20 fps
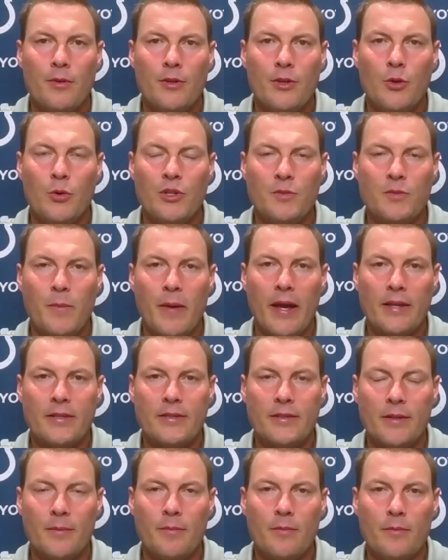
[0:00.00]
do his
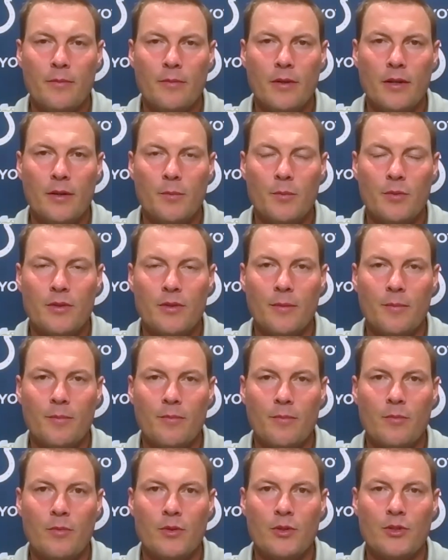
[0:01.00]
best to to
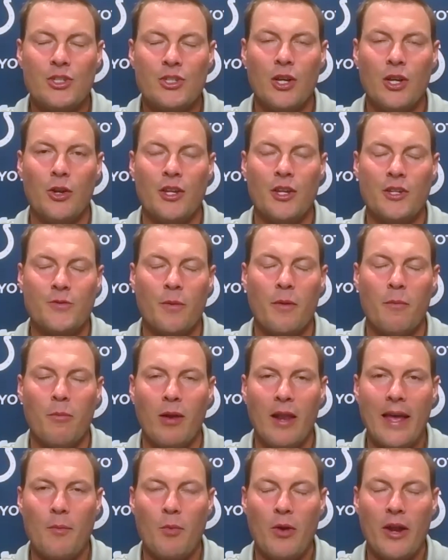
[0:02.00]
shield us from the
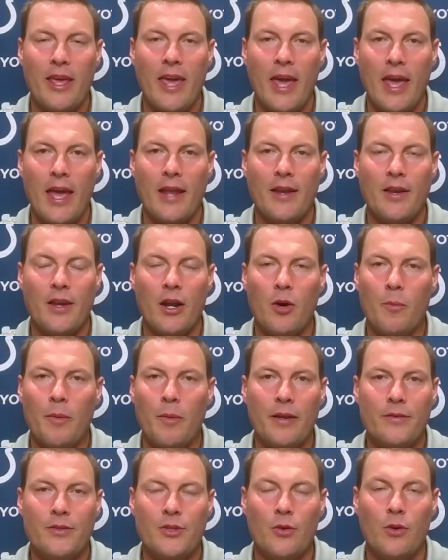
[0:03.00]
blame when he can, you know,
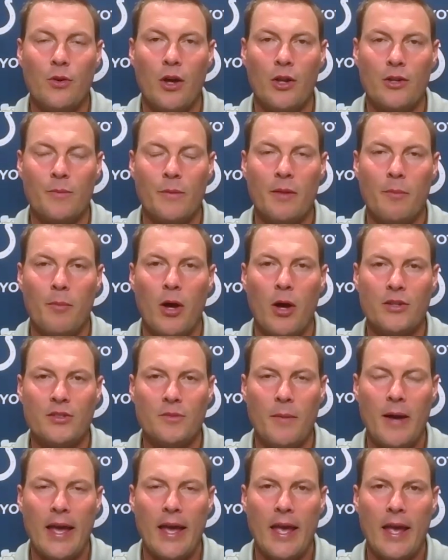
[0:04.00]
but shoot, ultimately the ball's
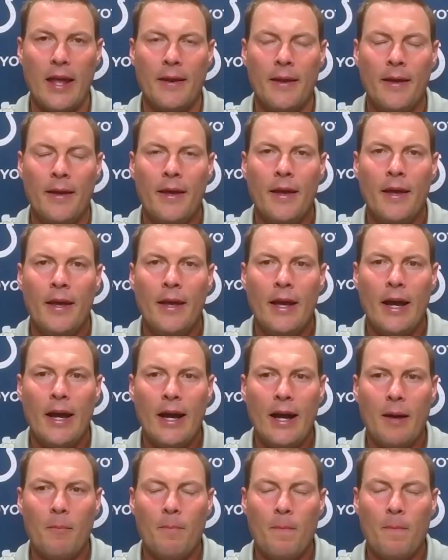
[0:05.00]
in my hand.
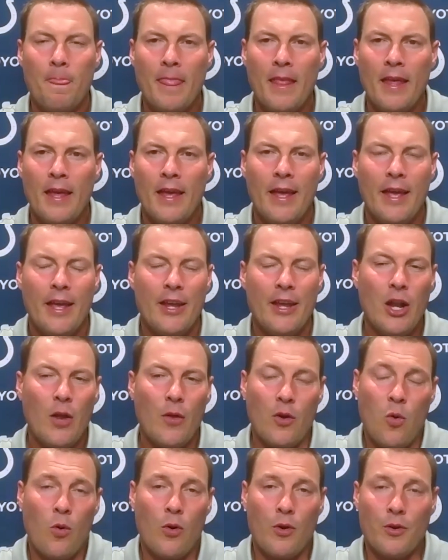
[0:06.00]
Um, you know,
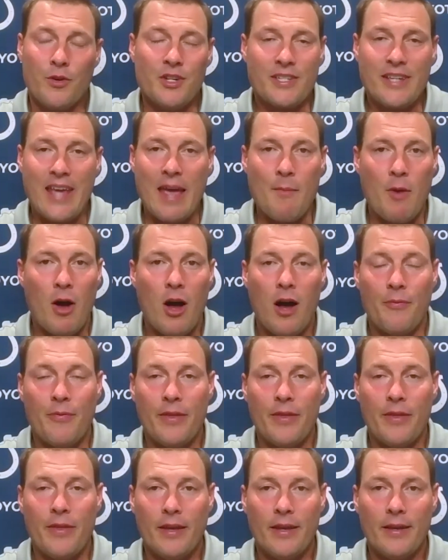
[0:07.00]
the corner just came
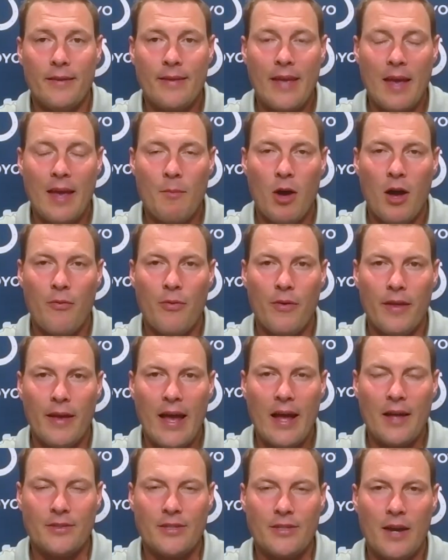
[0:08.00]
off the came off of the
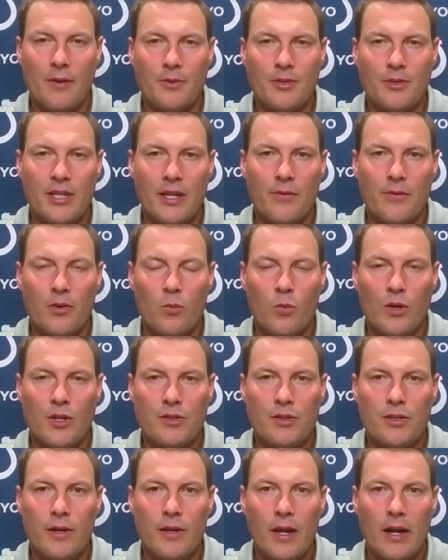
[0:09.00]
outside receiver,
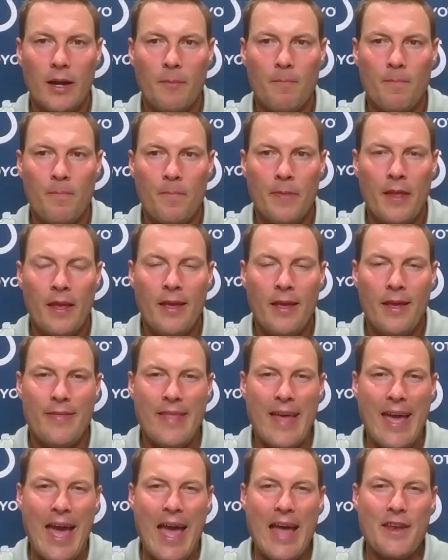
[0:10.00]
which um,
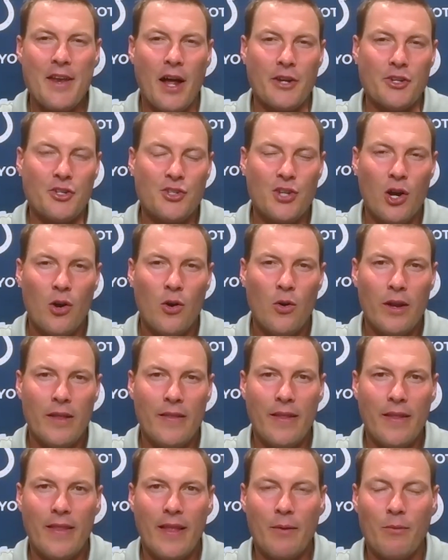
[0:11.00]
they had not shown,
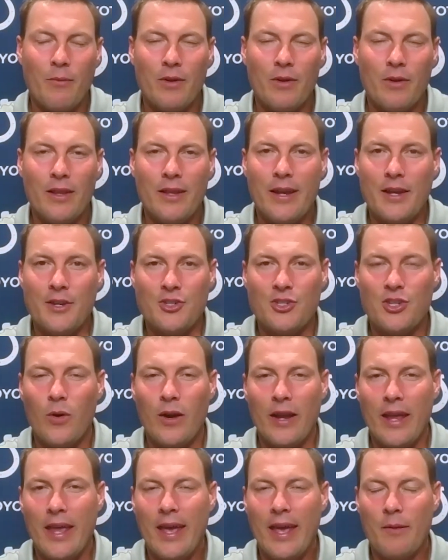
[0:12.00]
and then they really didn't
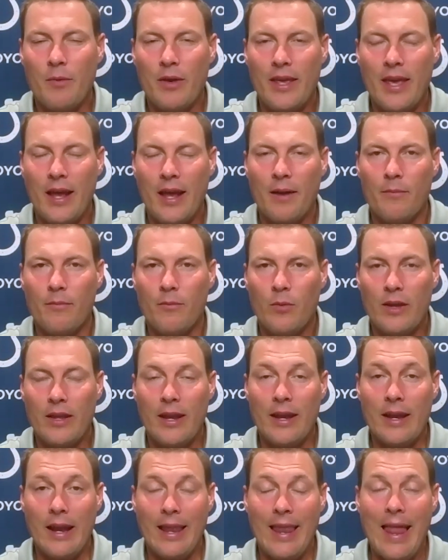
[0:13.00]
show again. We kind of we
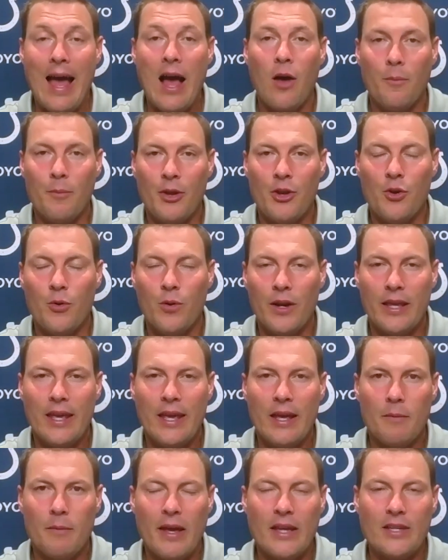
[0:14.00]
didn't allow them to do it
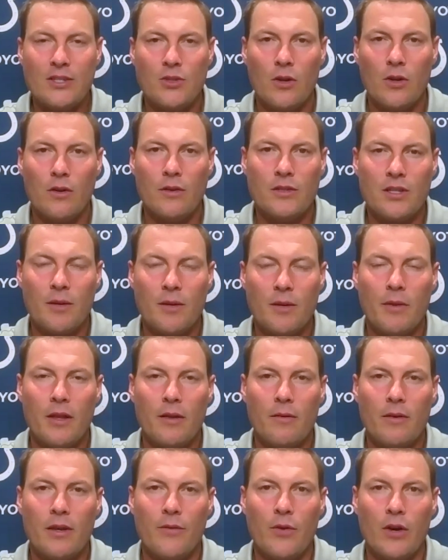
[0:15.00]
again based on some
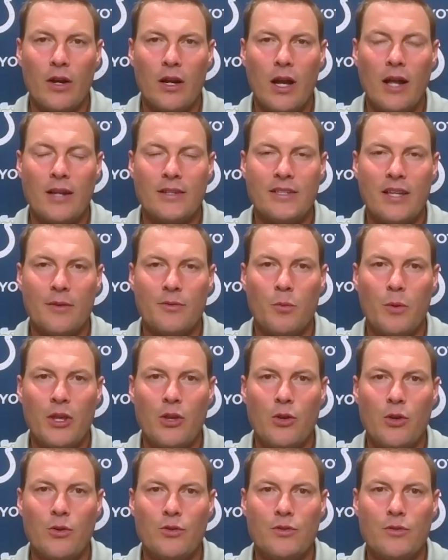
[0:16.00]
of the different concepts we
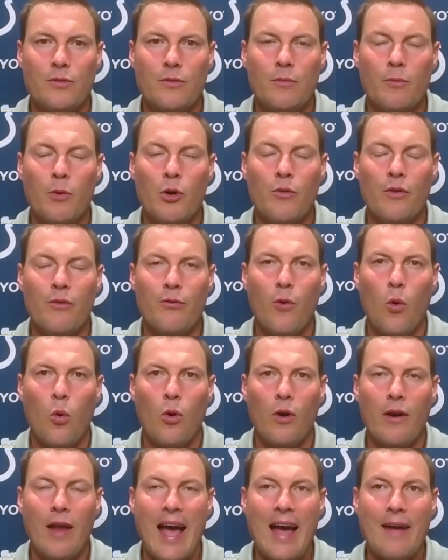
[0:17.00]
used moving
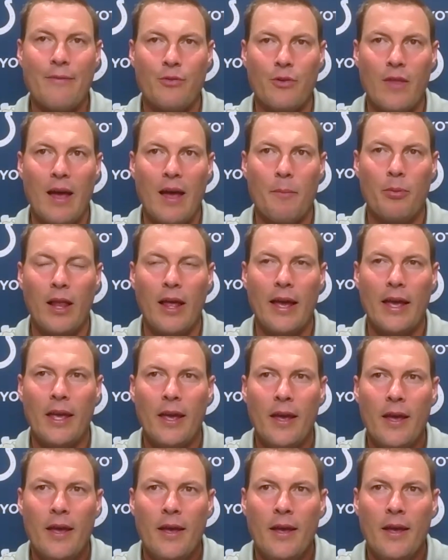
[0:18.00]
forward after that play.
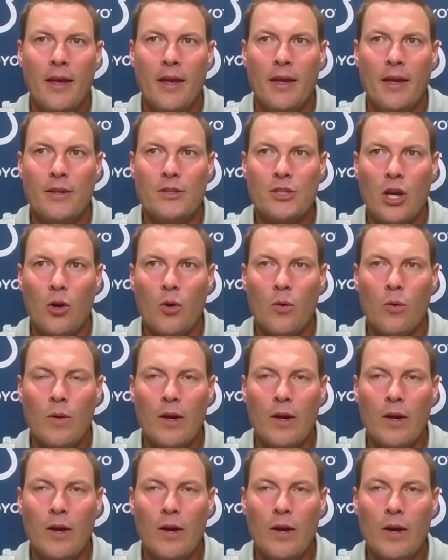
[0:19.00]

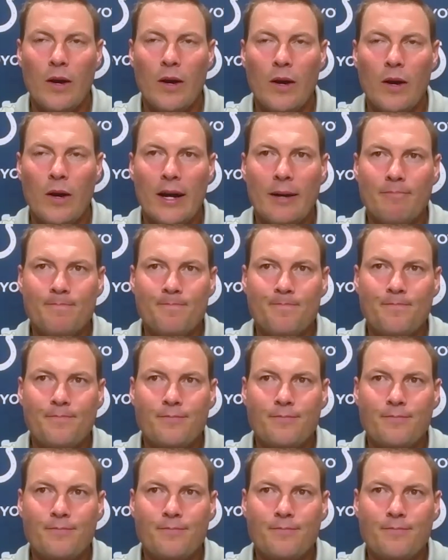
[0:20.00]
So um,